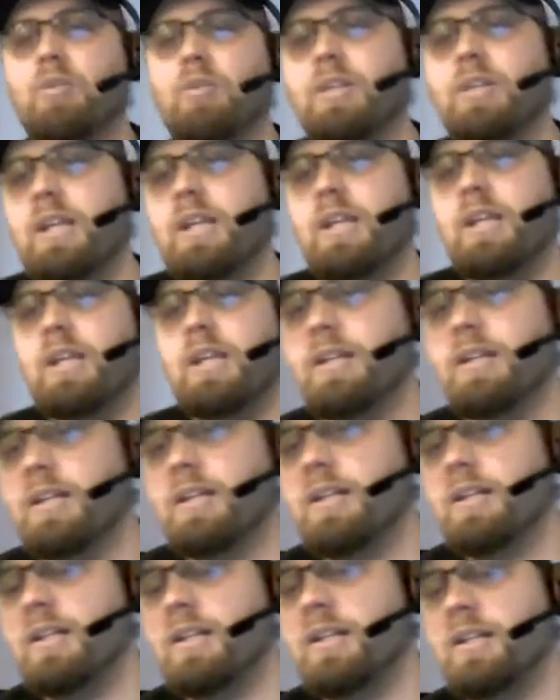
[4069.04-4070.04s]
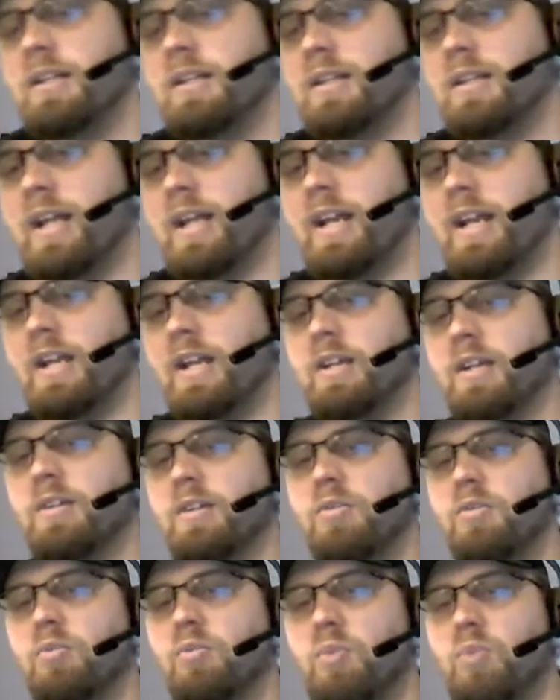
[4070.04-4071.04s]
giving it
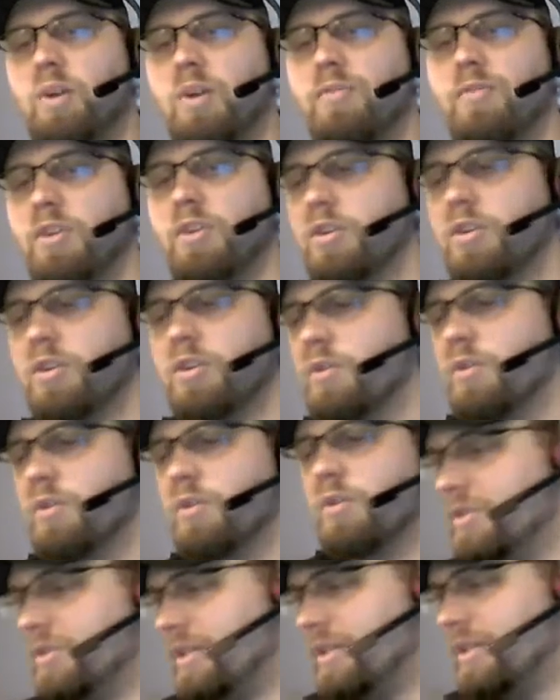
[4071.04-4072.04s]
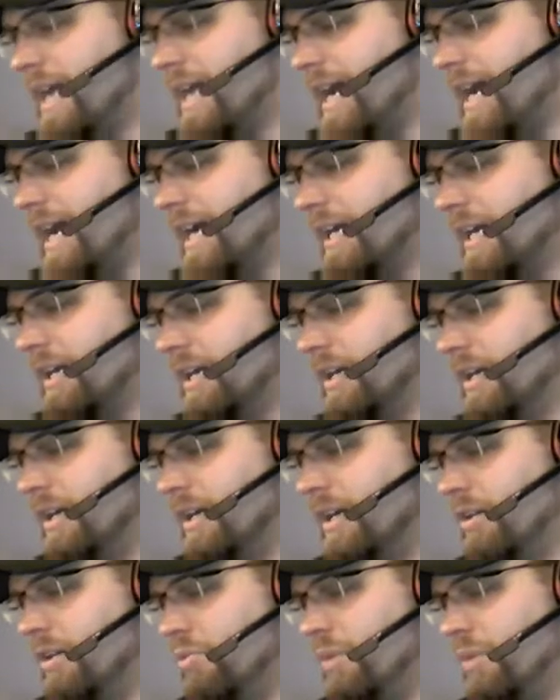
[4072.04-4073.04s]
indestructible until end of turn. So if you just
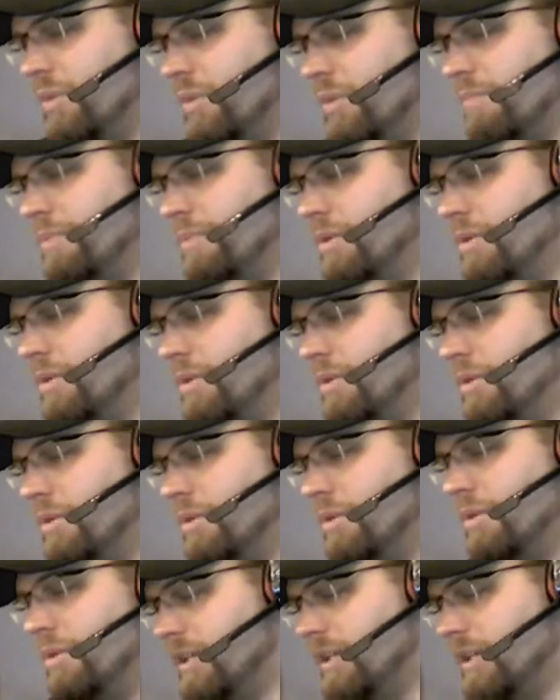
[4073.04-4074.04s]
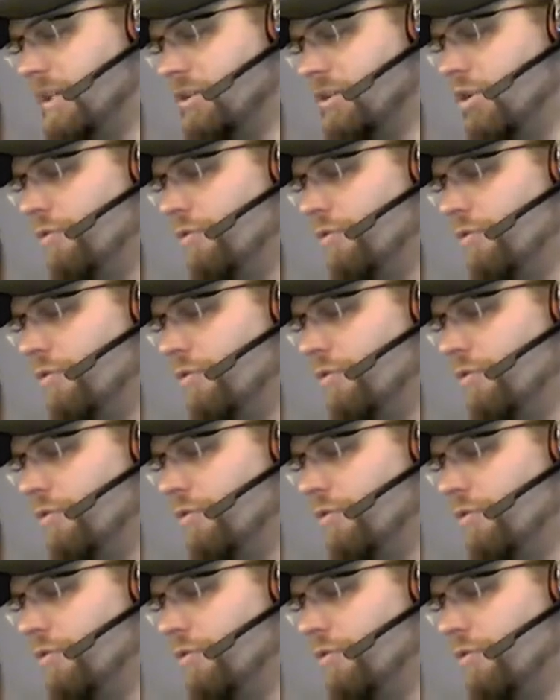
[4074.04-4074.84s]
really want to go nuts in your second main